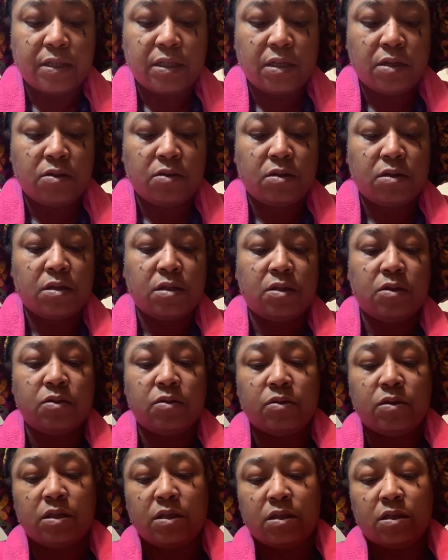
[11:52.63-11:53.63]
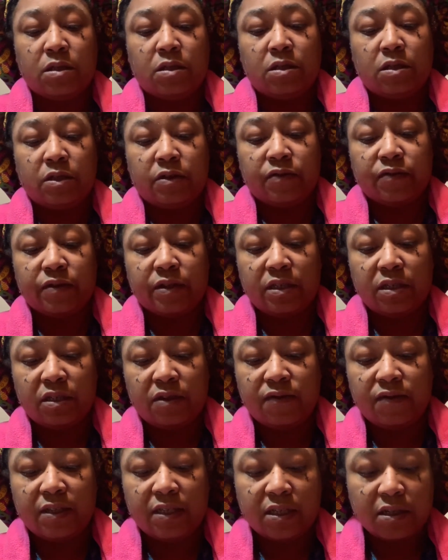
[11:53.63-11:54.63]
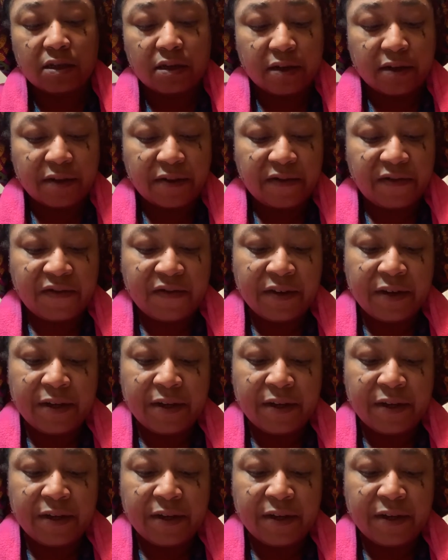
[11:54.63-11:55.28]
toner to get the rest of this off.